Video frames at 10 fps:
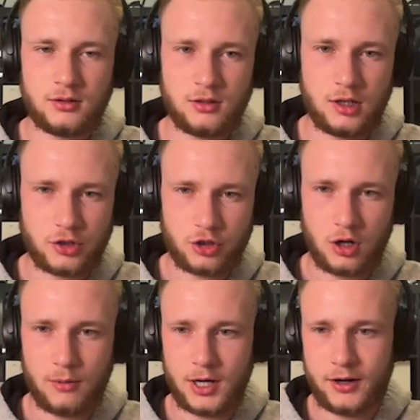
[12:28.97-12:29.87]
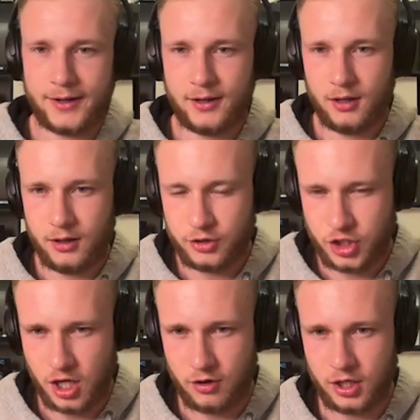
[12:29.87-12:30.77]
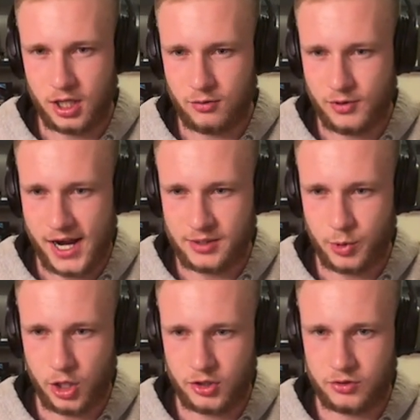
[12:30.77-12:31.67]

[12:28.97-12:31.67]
a strawberry, cherry, and raspberries,